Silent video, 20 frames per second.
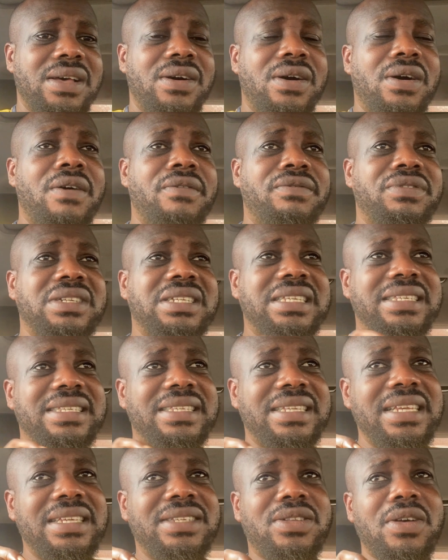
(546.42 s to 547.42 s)
of the
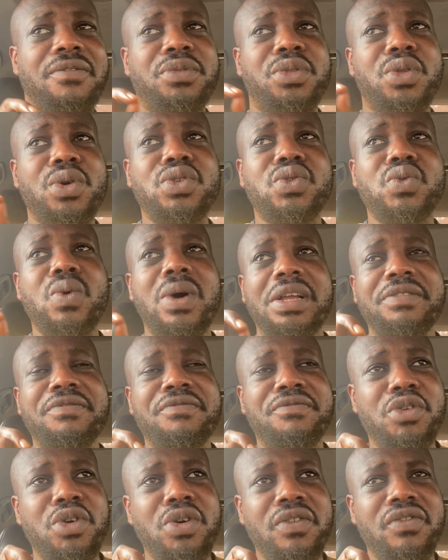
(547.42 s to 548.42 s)
deceased, of those who are
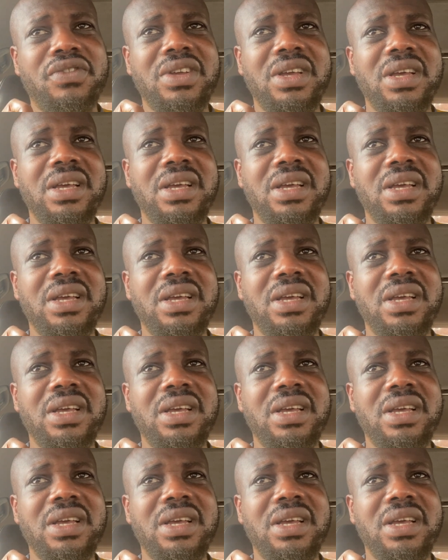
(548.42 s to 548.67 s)
involved,